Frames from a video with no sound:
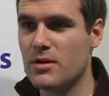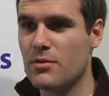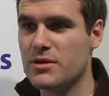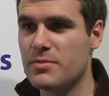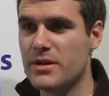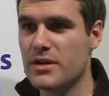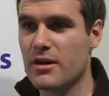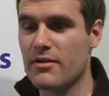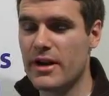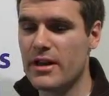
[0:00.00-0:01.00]
what's being done
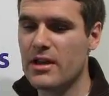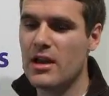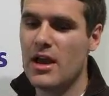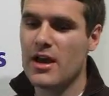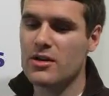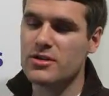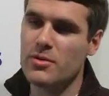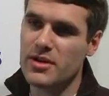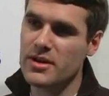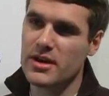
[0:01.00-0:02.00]
already, and also
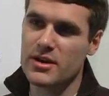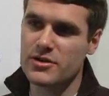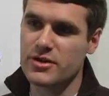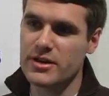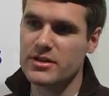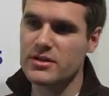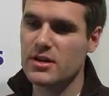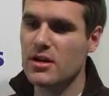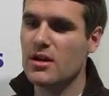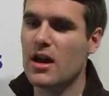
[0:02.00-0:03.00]
within the countries,
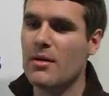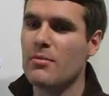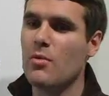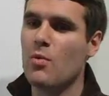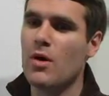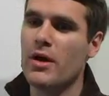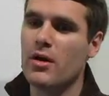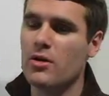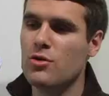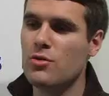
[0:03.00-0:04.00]

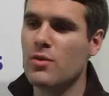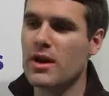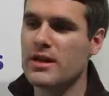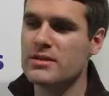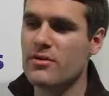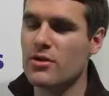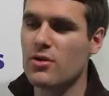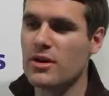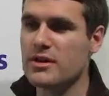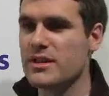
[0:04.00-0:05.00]
what kinds of
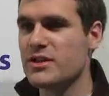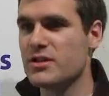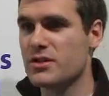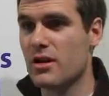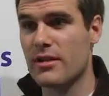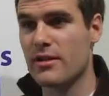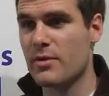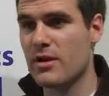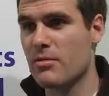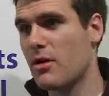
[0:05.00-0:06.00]
organizations are there that
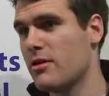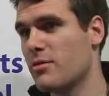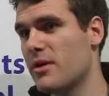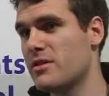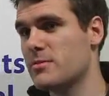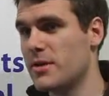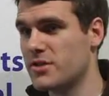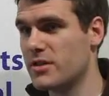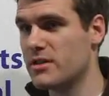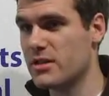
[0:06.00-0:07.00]
we can partner with,
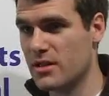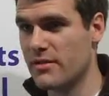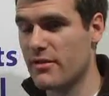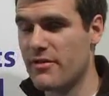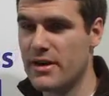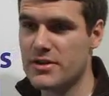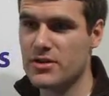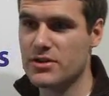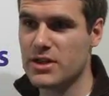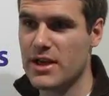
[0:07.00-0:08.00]
especially to deliver
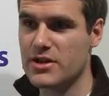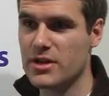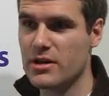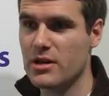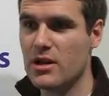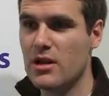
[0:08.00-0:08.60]
financial education,